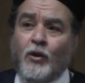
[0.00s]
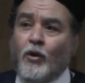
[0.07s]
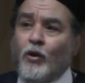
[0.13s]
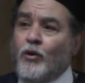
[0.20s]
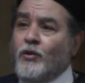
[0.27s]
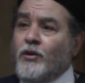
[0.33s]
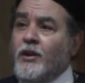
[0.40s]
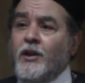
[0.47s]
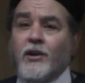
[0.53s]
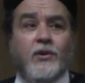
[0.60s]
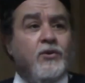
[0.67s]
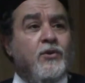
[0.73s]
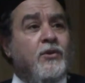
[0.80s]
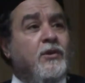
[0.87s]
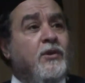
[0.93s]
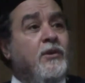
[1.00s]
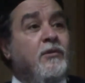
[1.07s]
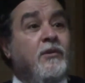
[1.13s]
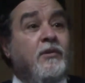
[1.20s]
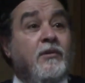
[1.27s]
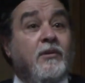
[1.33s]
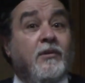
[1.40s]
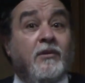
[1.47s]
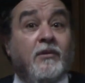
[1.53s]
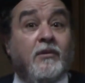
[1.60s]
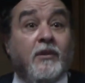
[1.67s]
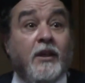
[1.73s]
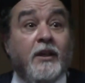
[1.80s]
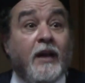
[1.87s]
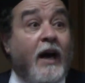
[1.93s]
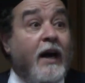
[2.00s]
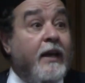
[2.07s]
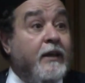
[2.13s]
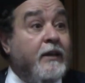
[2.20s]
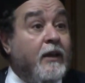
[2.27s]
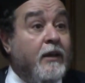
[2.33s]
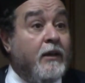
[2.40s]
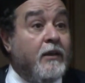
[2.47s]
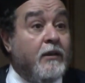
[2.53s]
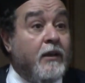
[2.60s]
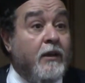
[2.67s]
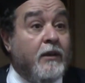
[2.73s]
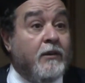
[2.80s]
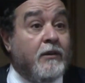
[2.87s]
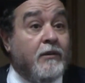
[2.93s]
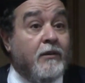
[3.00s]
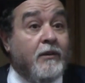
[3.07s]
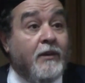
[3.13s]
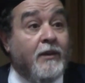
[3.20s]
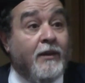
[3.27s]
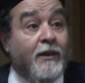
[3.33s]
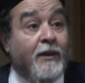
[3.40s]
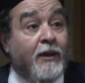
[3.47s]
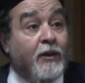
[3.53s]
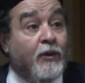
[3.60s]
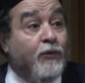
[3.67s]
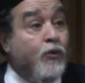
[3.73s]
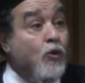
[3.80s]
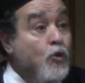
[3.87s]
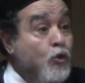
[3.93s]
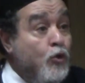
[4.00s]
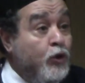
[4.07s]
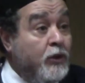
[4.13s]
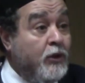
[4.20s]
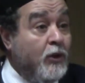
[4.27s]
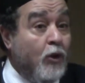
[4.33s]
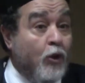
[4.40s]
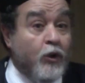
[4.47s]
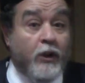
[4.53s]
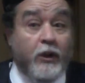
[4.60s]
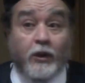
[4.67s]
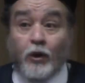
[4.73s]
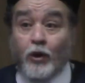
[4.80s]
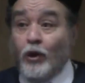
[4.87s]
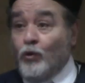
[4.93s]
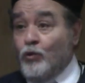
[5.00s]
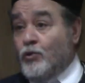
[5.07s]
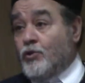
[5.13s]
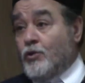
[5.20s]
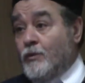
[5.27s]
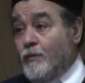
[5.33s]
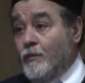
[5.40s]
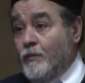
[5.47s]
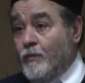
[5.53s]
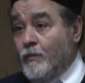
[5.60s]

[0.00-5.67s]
or is denying her food or her clothes.